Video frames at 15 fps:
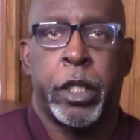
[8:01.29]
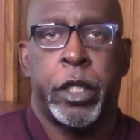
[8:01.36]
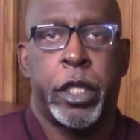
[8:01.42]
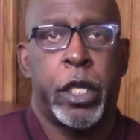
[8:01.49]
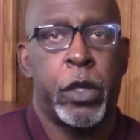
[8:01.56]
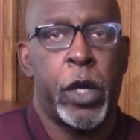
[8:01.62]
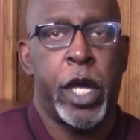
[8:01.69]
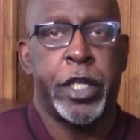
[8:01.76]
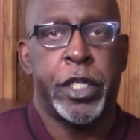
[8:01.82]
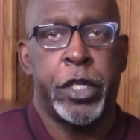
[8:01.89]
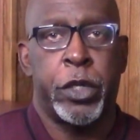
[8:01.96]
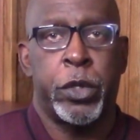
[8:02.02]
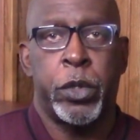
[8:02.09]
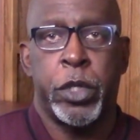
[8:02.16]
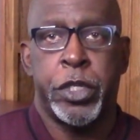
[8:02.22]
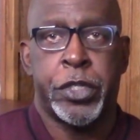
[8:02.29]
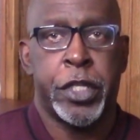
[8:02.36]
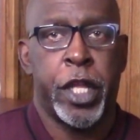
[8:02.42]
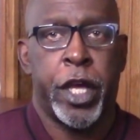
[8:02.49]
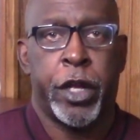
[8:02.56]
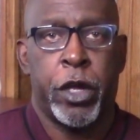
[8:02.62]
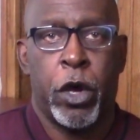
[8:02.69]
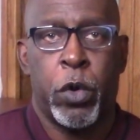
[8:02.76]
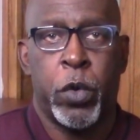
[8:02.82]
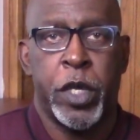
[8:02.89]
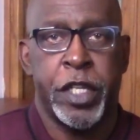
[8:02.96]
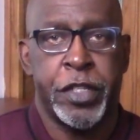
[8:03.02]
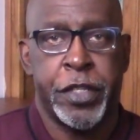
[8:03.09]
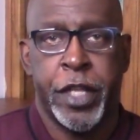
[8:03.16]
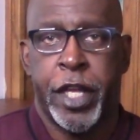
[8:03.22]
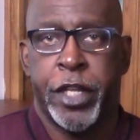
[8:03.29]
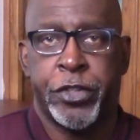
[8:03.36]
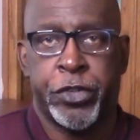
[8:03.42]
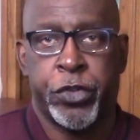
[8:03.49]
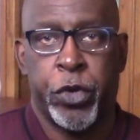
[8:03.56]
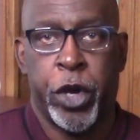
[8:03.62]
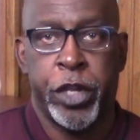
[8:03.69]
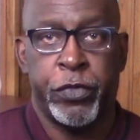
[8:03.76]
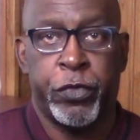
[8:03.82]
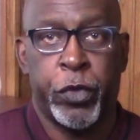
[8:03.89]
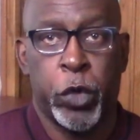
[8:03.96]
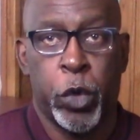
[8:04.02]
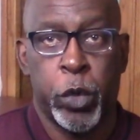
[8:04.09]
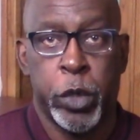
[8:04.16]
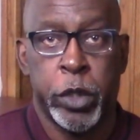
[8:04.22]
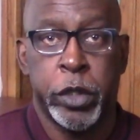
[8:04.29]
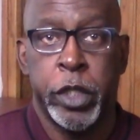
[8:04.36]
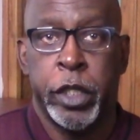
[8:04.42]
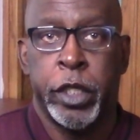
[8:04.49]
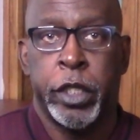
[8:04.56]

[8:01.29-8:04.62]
Now, I know it's not always that straightforward.